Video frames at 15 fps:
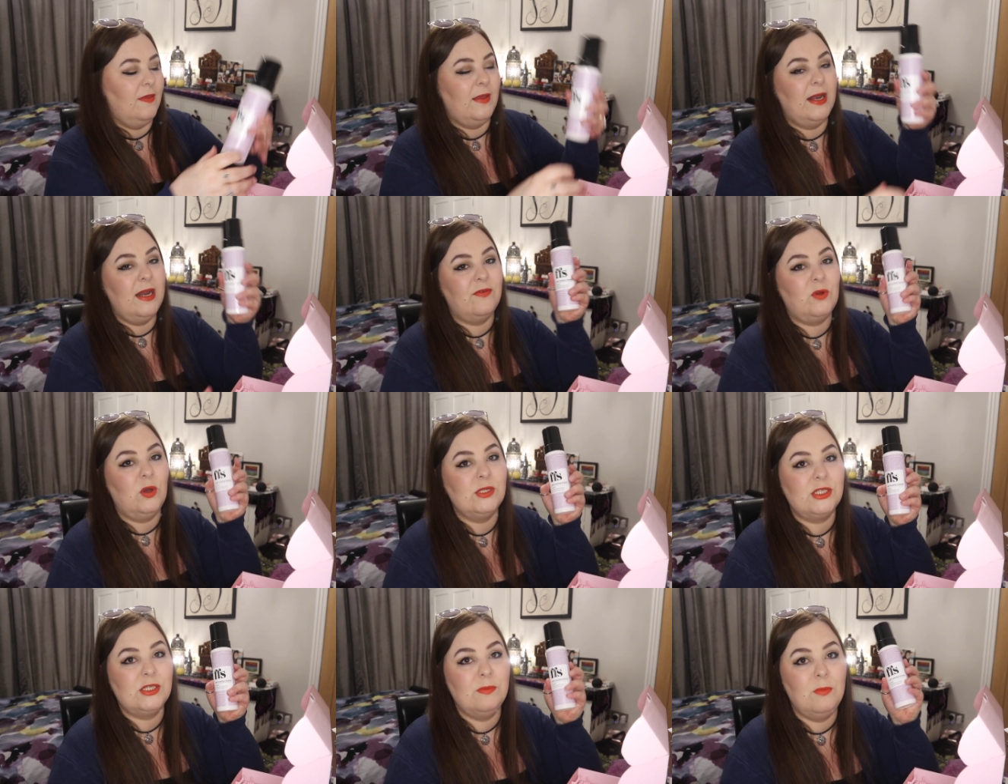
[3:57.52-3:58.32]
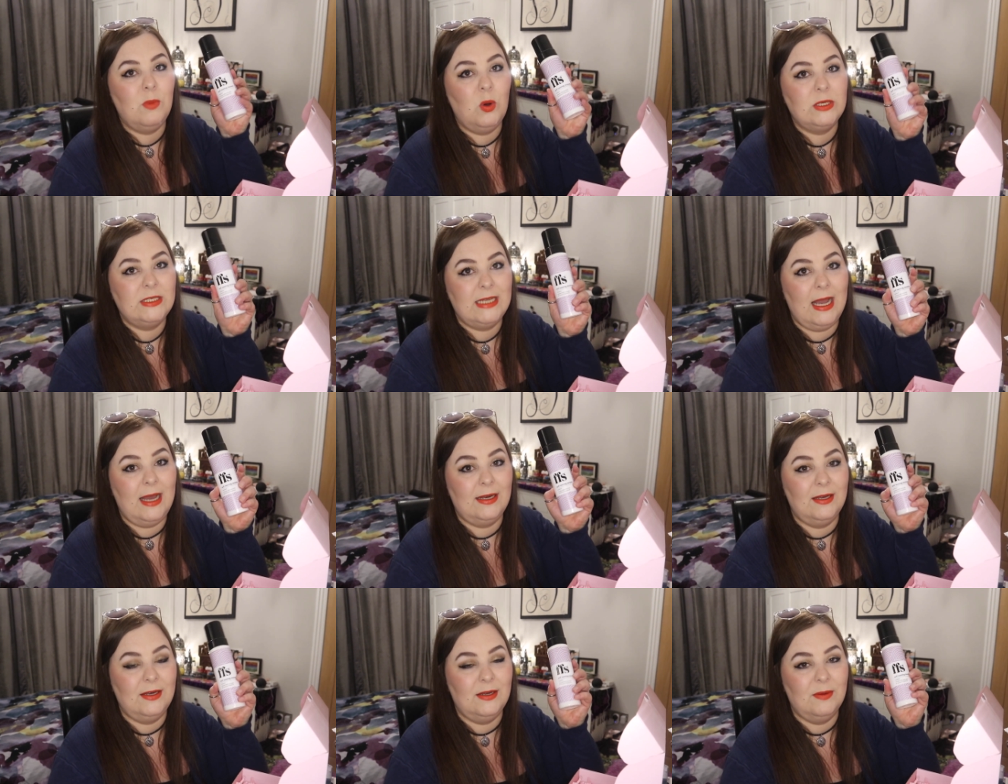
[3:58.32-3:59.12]
Then I've got some more
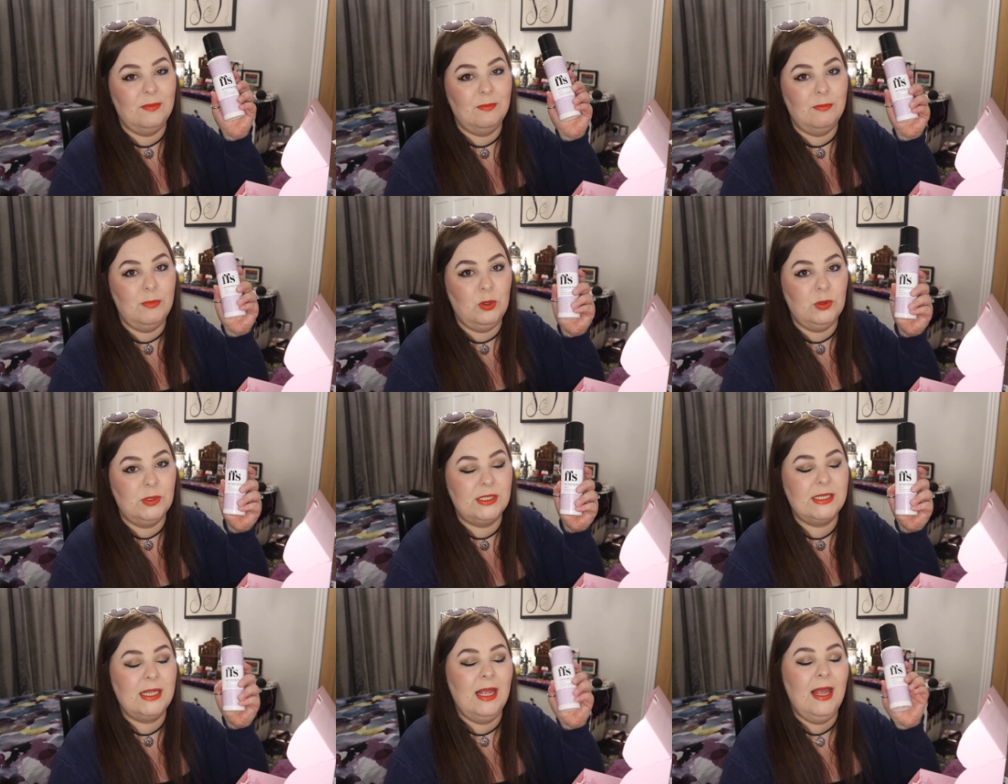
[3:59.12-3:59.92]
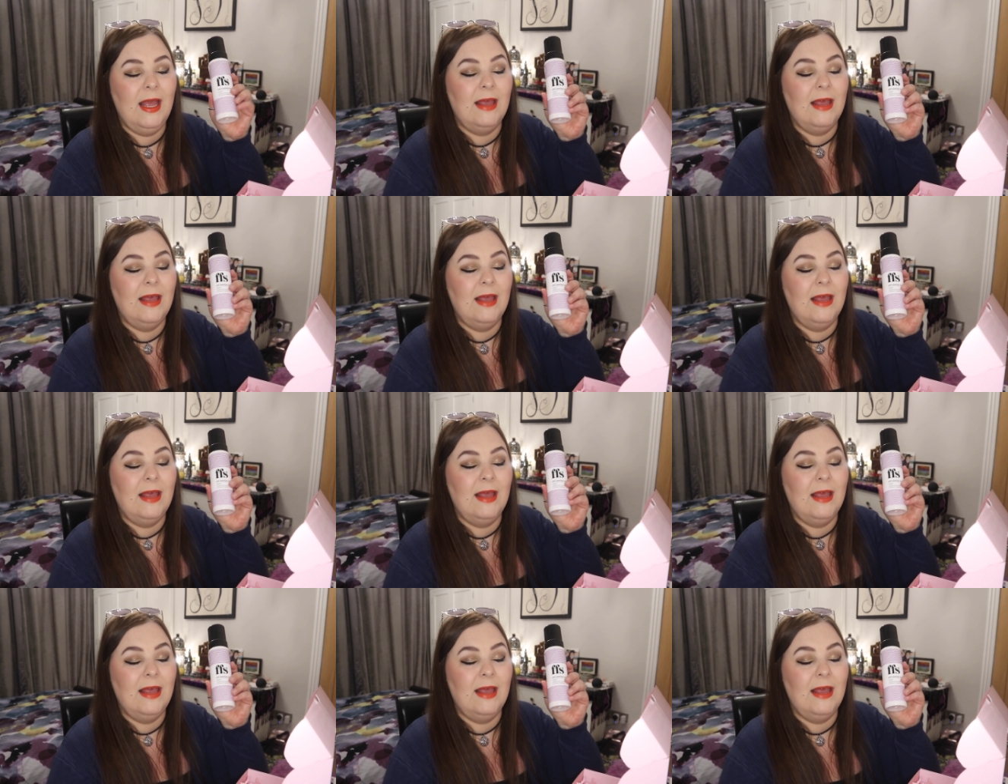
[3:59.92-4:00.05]
tannin mousse.